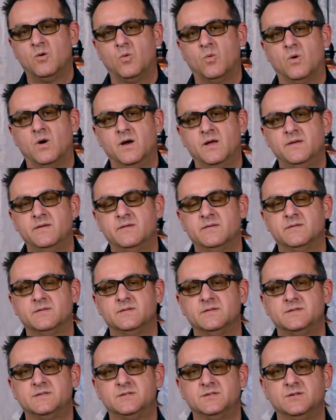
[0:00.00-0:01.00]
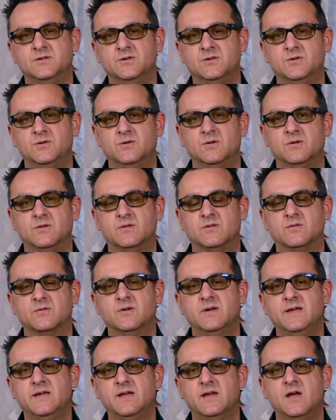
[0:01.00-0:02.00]
1, 2,
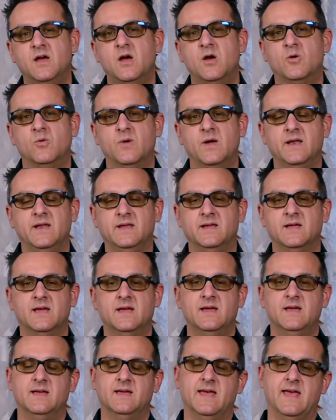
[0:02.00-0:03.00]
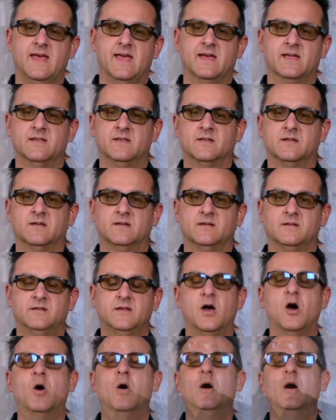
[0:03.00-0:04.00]
3, ready, and
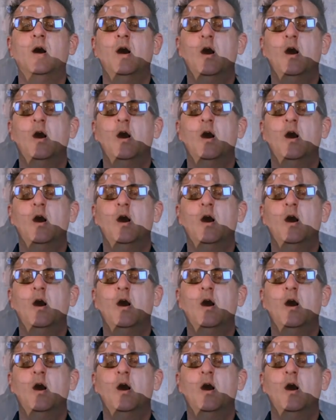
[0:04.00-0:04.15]
go.